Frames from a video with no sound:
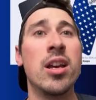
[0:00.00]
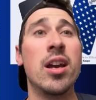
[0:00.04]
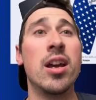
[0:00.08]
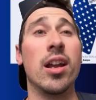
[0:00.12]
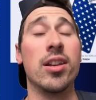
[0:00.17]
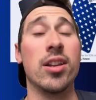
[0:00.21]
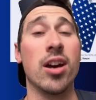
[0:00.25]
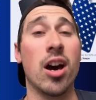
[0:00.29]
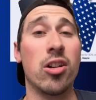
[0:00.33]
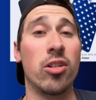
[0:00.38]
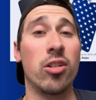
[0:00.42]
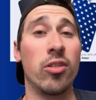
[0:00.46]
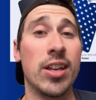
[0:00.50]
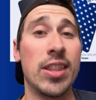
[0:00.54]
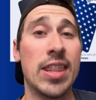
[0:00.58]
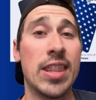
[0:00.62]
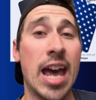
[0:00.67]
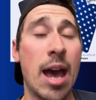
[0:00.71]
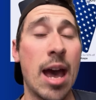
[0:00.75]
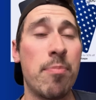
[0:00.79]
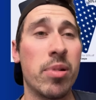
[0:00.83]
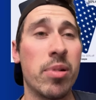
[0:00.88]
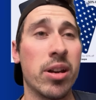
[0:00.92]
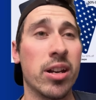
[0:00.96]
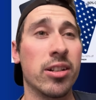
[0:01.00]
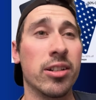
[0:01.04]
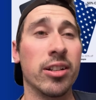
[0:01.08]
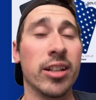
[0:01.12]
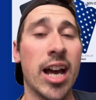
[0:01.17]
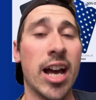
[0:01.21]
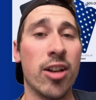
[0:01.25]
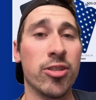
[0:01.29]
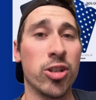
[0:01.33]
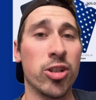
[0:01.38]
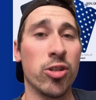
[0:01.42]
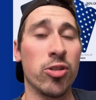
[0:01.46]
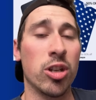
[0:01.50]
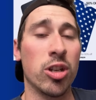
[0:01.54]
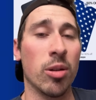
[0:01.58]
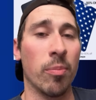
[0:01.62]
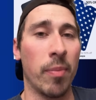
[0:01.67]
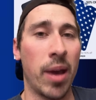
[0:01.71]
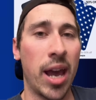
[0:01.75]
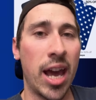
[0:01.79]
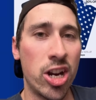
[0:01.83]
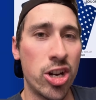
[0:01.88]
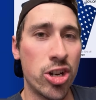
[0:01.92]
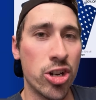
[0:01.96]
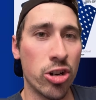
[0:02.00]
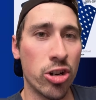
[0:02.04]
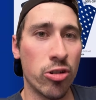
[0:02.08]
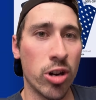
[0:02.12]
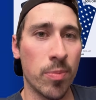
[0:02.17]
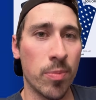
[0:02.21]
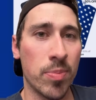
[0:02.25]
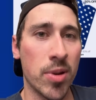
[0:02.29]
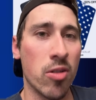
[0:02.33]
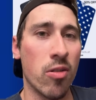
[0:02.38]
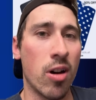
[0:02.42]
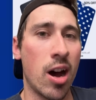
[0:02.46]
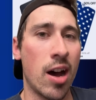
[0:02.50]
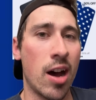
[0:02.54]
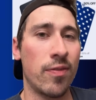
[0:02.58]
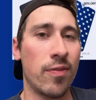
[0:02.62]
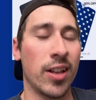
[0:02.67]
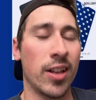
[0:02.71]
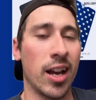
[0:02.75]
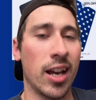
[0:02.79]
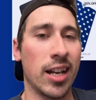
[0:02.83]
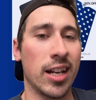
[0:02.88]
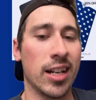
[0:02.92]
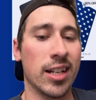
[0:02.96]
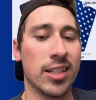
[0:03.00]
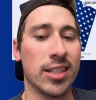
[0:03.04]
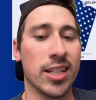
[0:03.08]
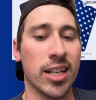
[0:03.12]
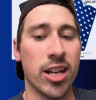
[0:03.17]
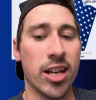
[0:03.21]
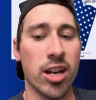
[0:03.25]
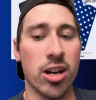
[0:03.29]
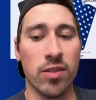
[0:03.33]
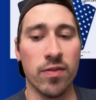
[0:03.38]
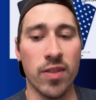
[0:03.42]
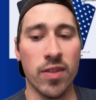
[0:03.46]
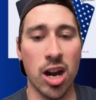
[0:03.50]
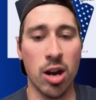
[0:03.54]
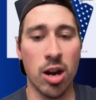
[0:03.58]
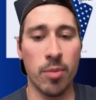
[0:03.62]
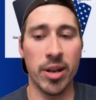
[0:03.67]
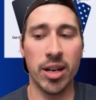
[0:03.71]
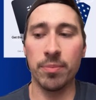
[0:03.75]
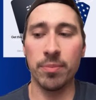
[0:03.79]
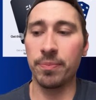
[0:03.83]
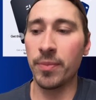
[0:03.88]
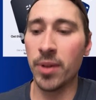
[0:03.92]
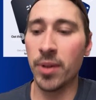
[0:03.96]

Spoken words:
Not only that, but it allows you to manage your crypto offline in a secure environment.